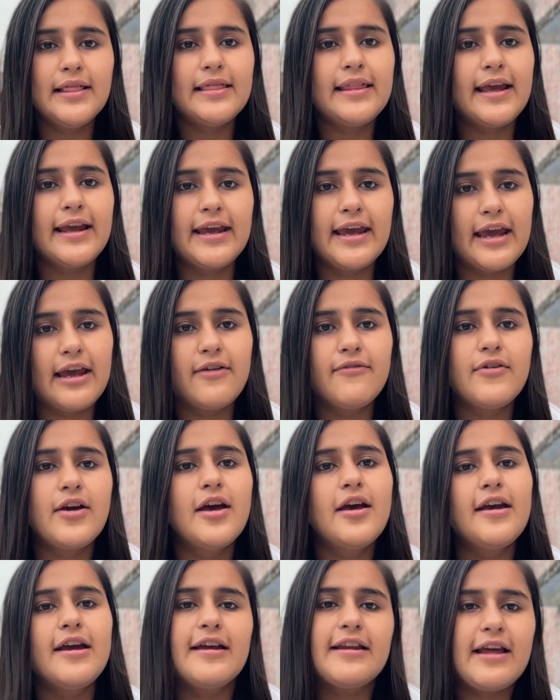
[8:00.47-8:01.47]
they gave
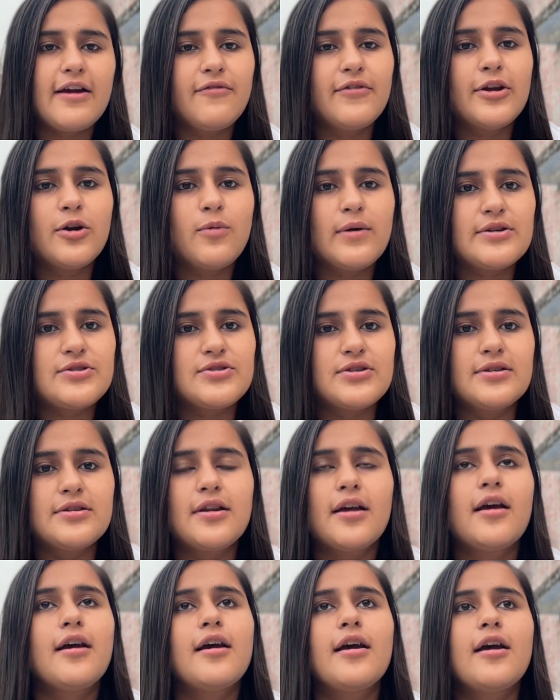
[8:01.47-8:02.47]
in every question.
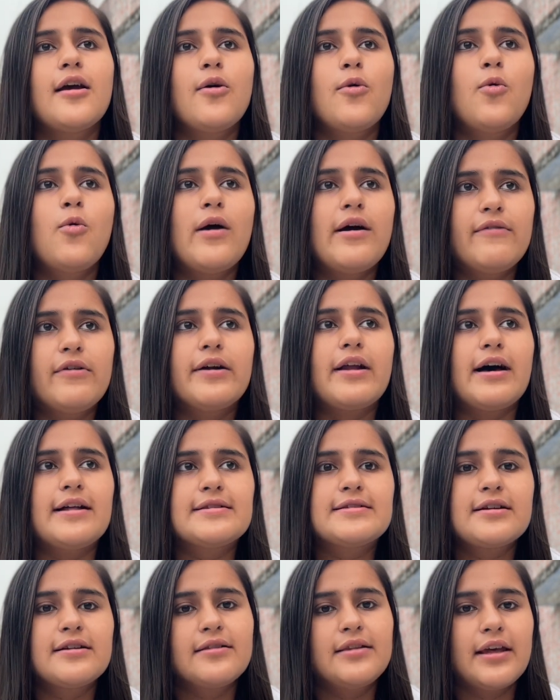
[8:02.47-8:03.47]
Whoever
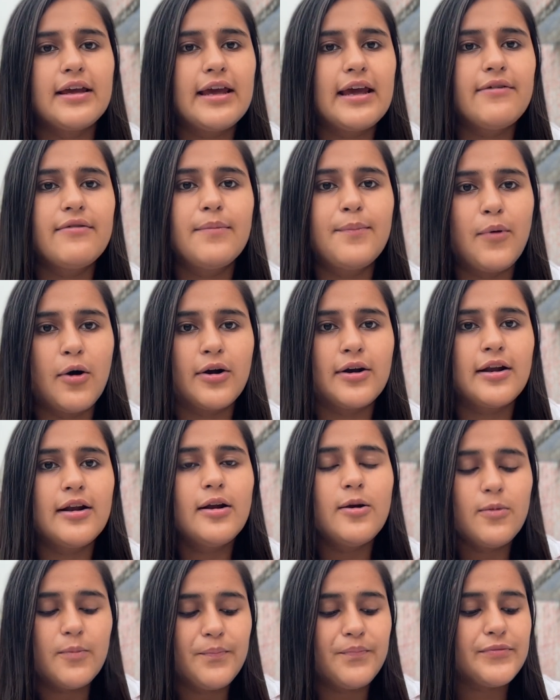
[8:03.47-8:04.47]
answered, they gave a
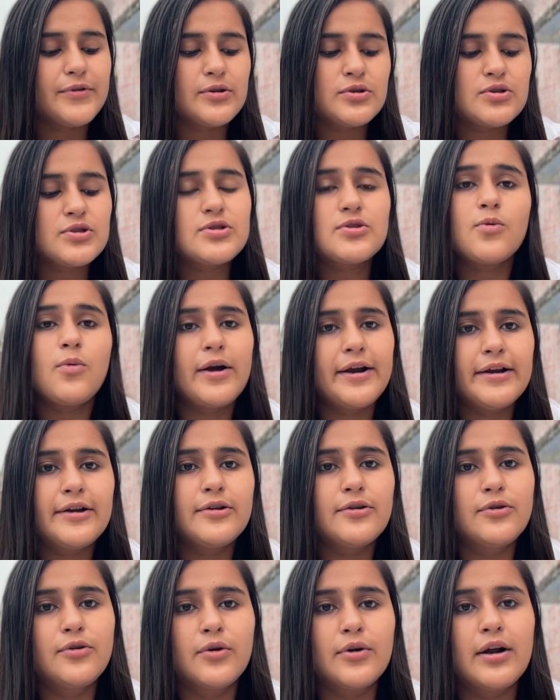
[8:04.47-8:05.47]
bottle, which is
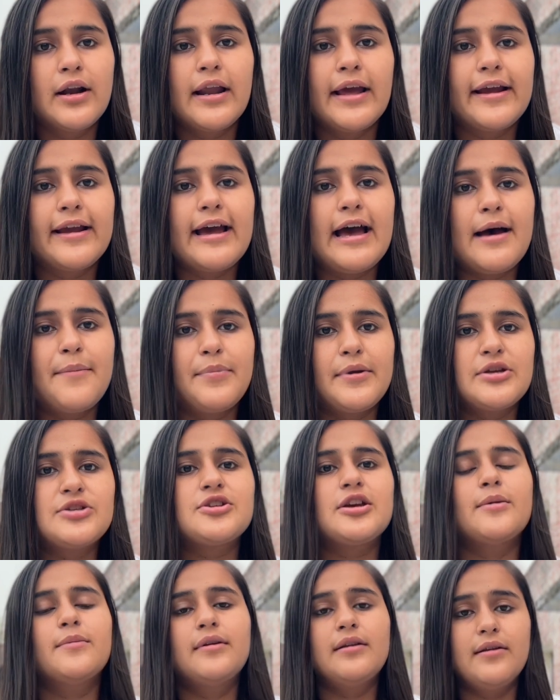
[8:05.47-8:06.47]
quite good, like
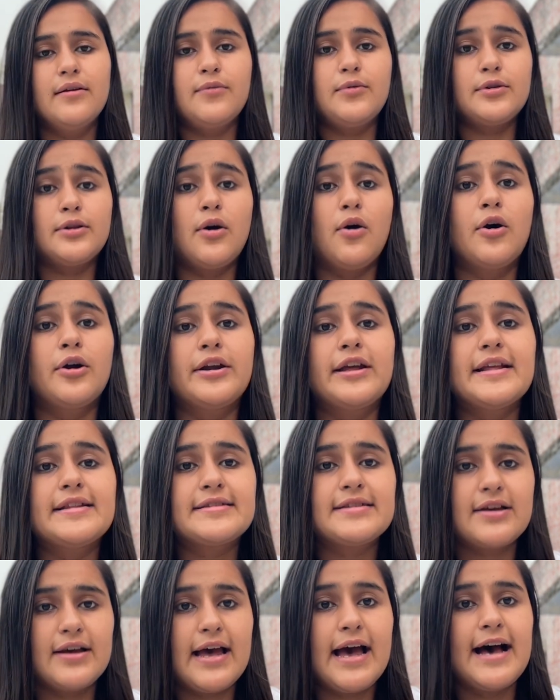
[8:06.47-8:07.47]
appreciable for the
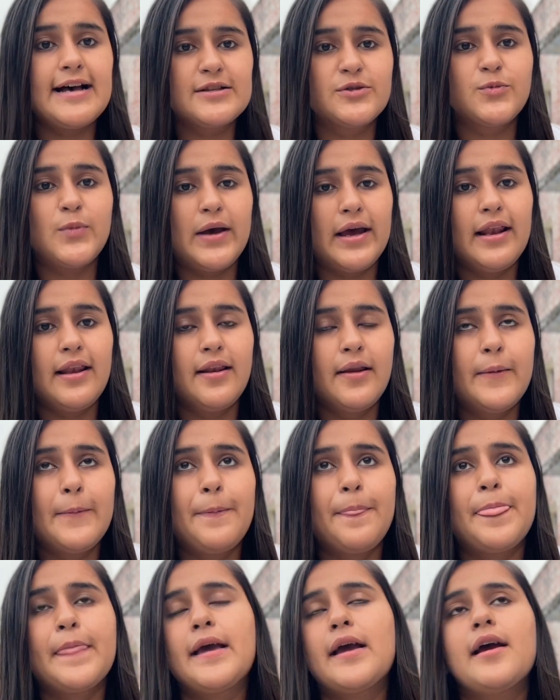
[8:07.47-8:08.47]
audience as well.
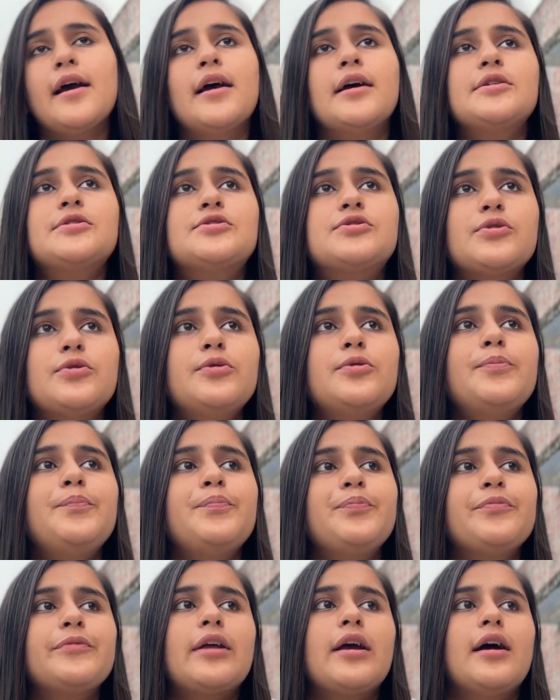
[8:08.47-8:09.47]
So
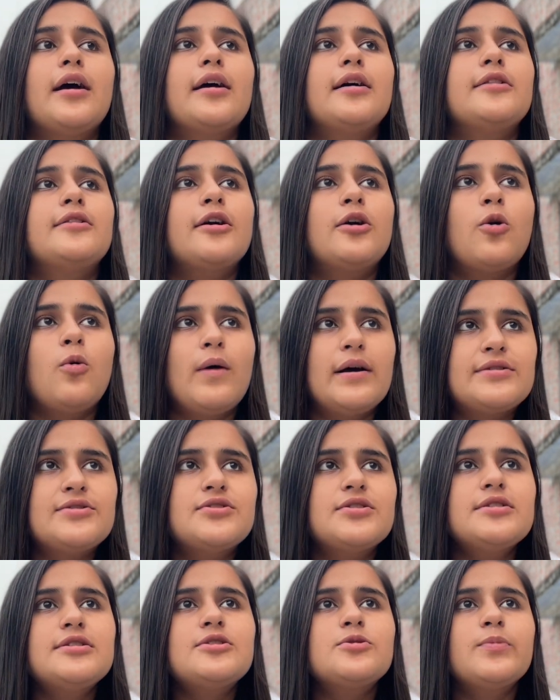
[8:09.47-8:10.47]
the
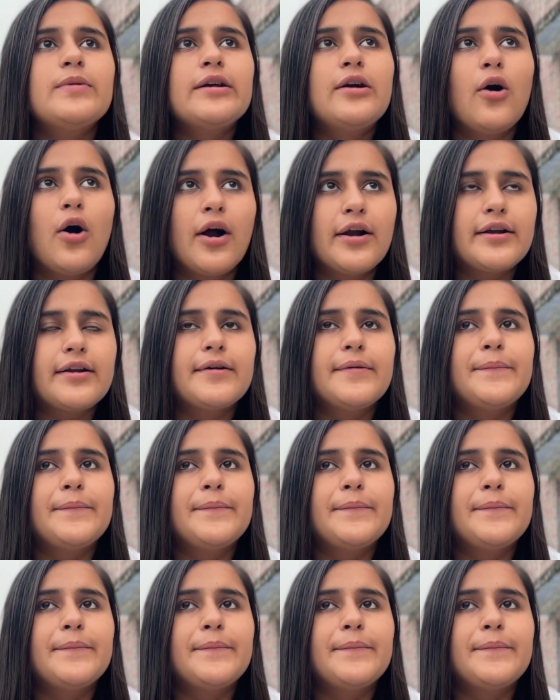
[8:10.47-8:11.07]
questions we got